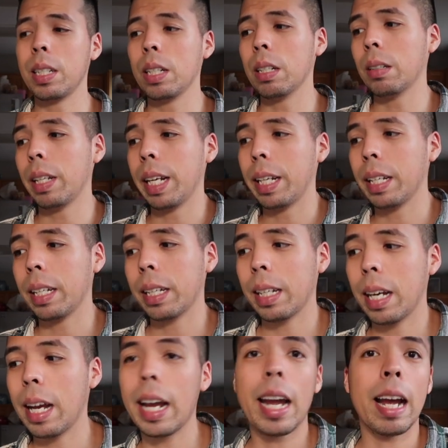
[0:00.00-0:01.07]
you know, like,
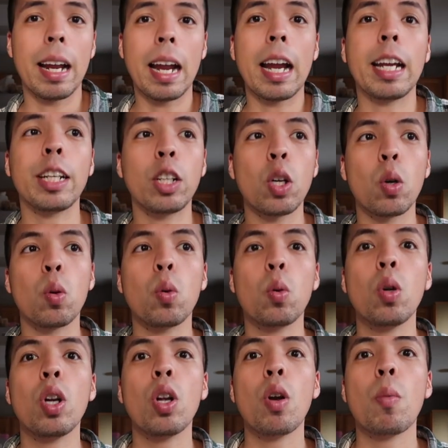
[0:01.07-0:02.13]
I
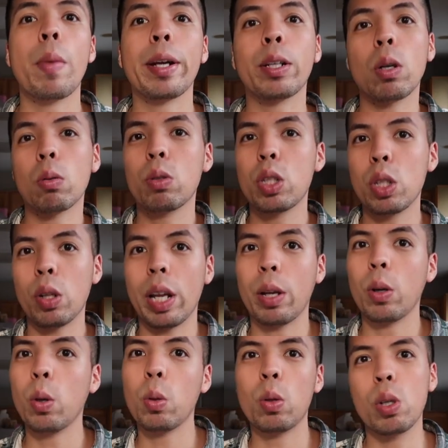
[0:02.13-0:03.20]
know my go-to, like,
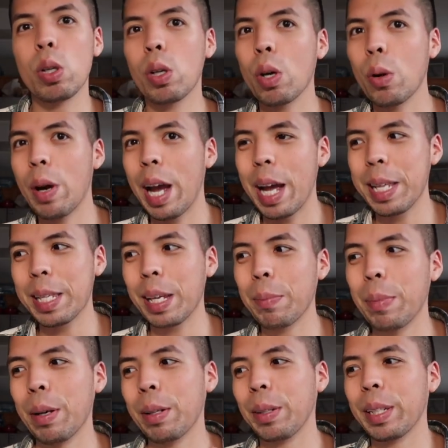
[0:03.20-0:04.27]
who to go ask
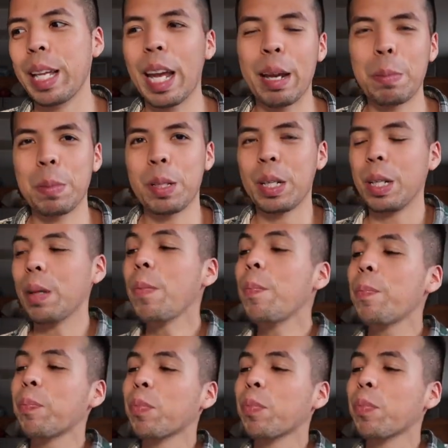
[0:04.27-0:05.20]
about games, you know?